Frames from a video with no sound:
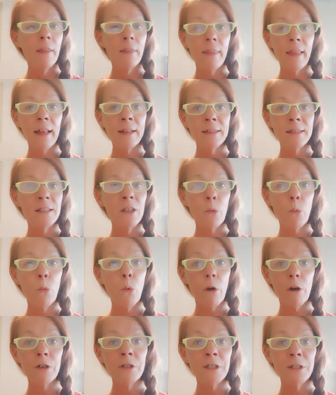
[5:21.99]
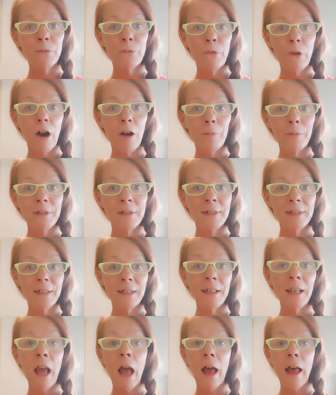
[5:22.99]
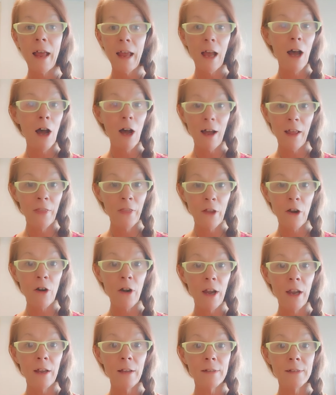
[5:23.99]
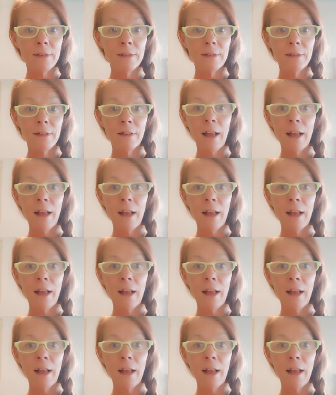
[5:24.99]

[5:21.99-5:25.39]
that's the worst pharmacy there is.